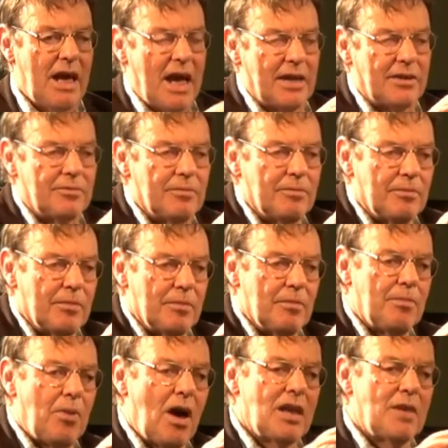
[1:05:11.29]
and
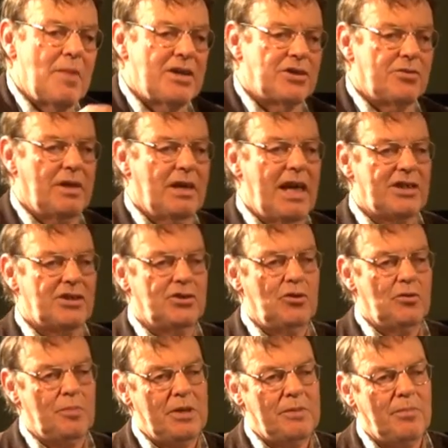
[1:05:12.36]
parliamentary
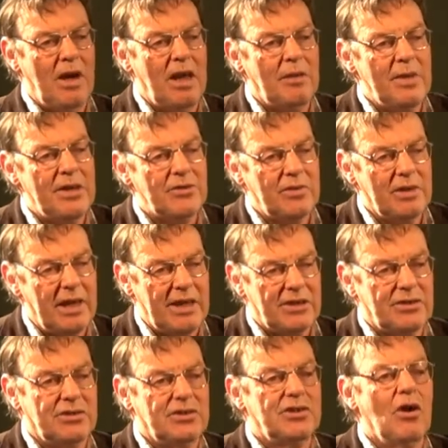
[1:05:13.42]
elections, European parliamentary
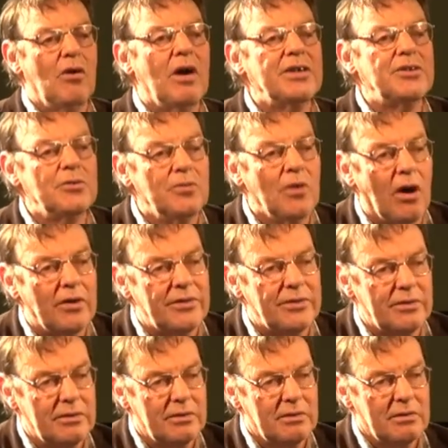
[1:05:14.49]
elections? No, I do not.